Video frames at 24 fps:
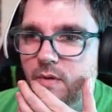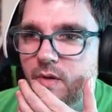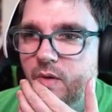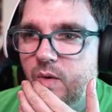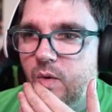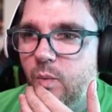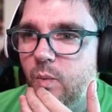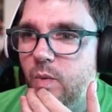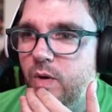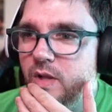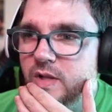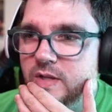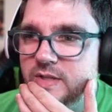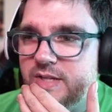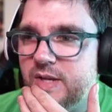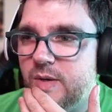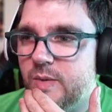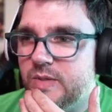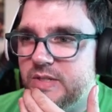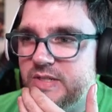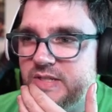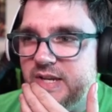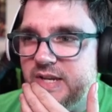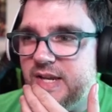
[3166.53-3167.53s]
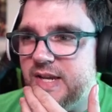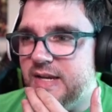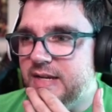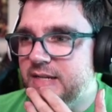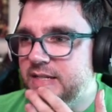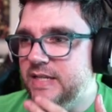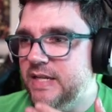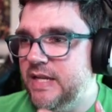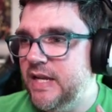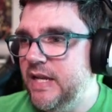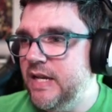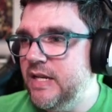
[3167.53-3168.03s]
Well, as I was saying,
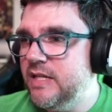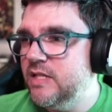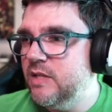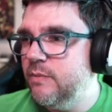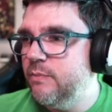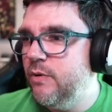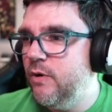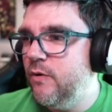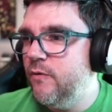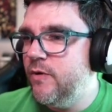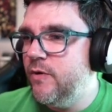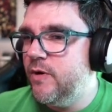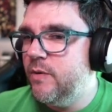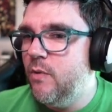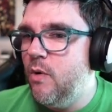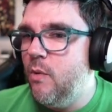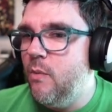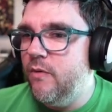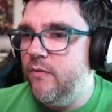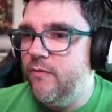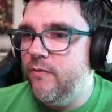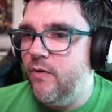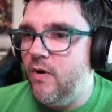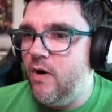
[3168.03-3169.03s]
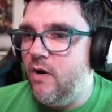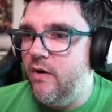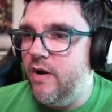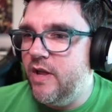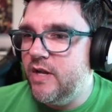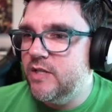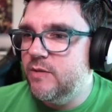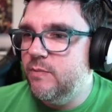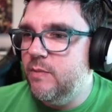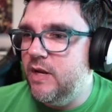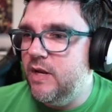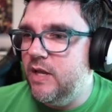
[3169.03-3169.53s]
tonight is the perfect moment for our
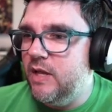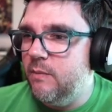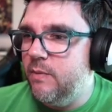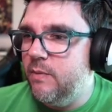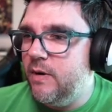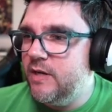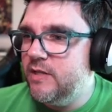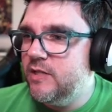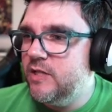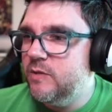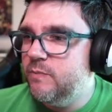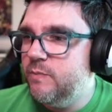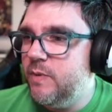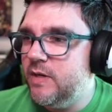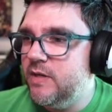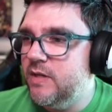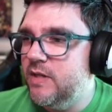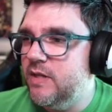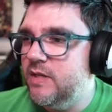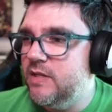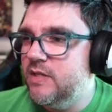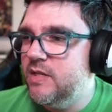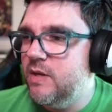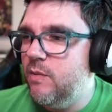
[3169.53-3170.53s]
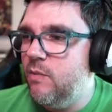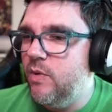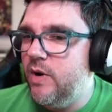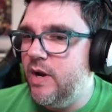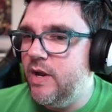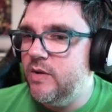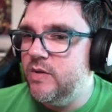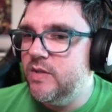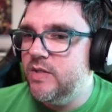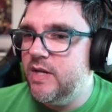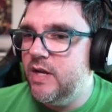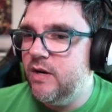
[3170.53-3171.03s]
next meeting, but I suspect that someone
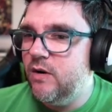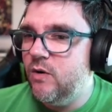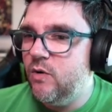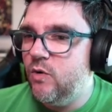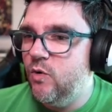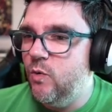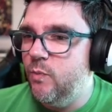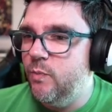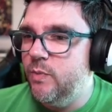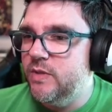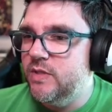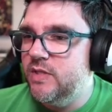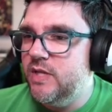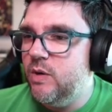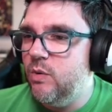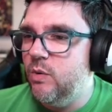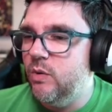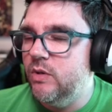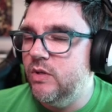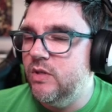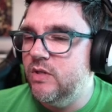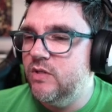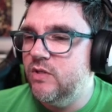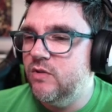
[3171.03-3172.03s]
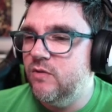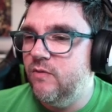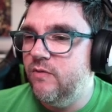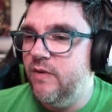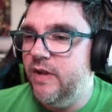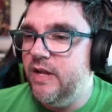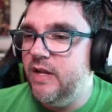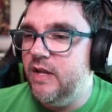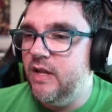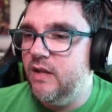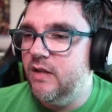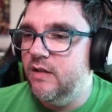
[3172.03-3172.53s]
outside our group is secretly
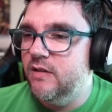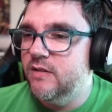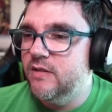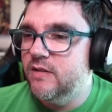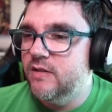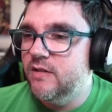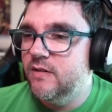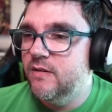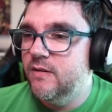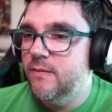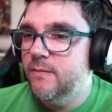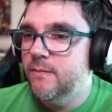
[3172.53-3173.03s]
surveying us.